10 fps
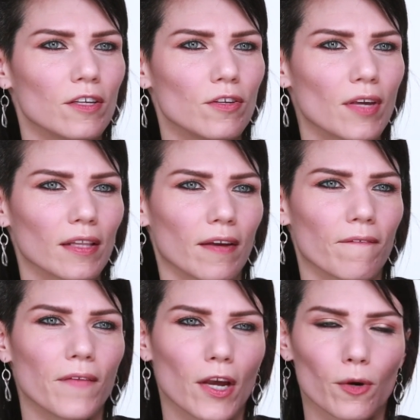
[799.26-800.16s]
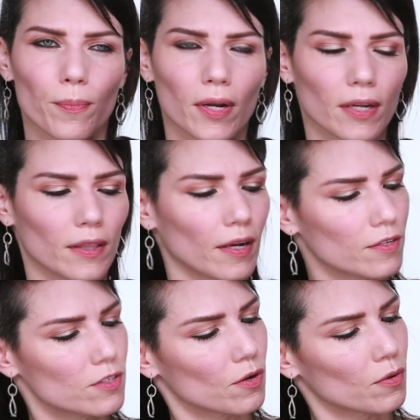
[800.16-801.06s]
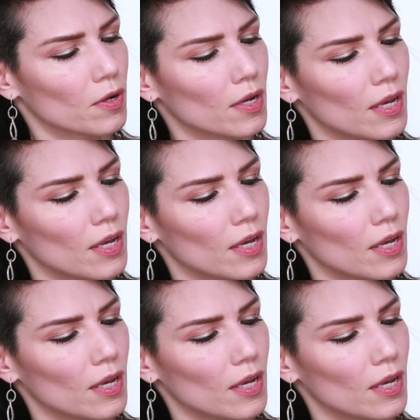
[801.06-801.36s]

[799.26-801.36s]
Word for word: you get like a fingerprint in there. So